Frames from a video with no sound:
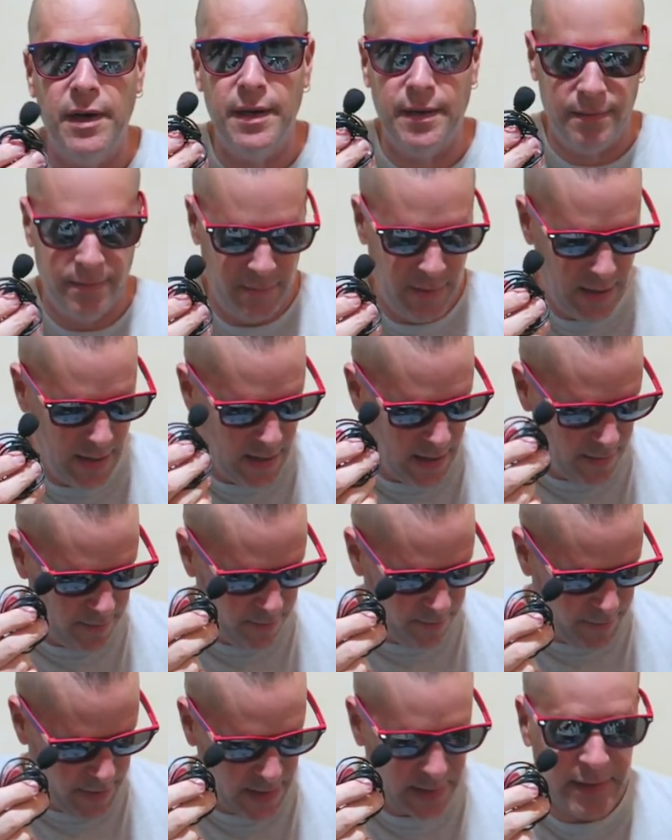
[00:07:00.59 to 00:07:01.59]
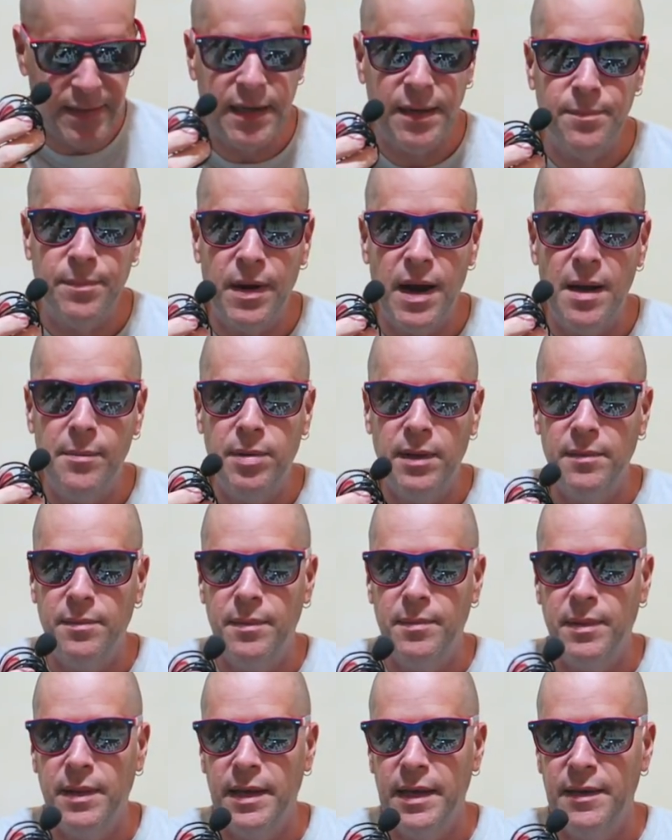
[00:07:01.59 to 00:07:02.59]
on it. Picked it up
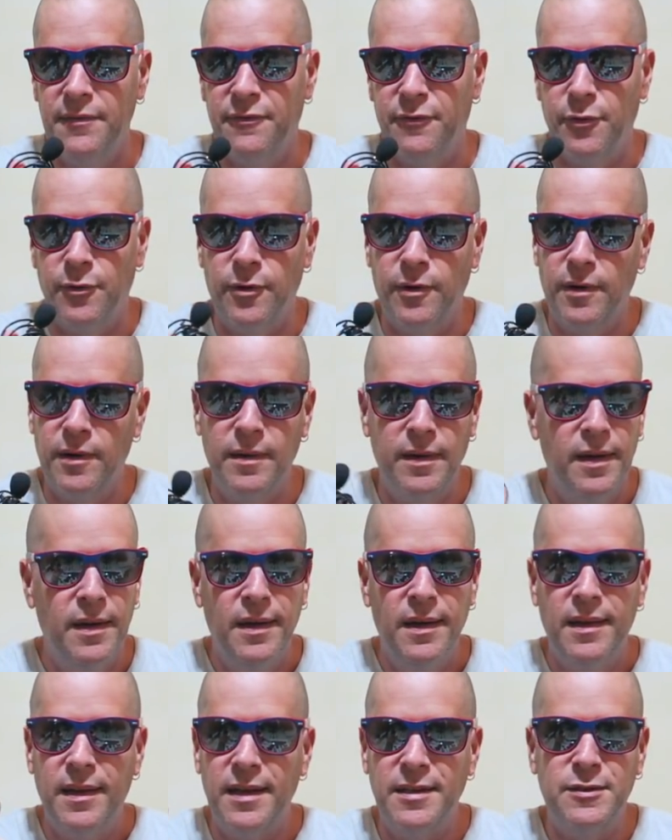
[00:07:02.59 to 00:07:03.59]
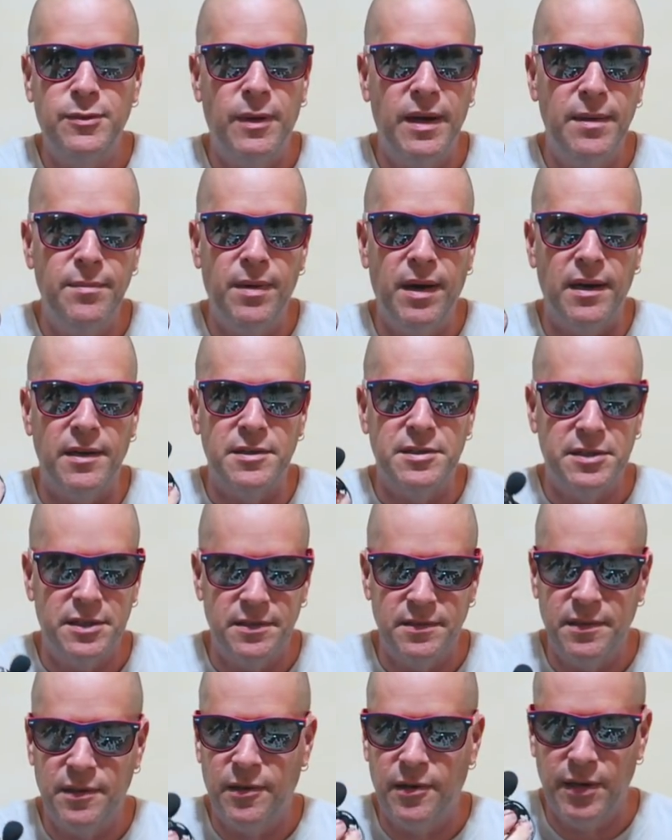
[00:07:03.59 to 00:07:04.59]
probably for like 20 bucks
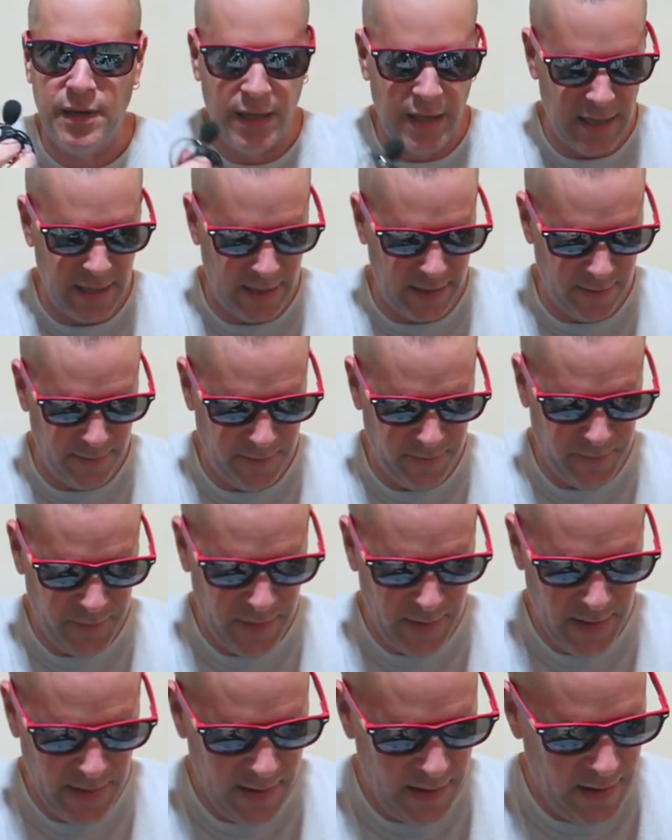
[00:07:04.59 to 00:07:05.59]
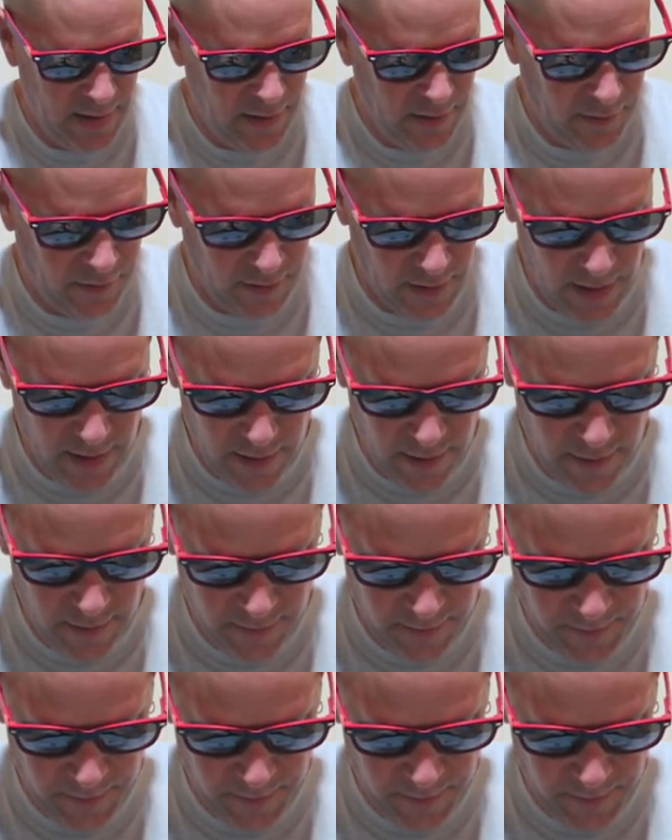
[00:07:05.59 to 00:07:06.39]
online. So,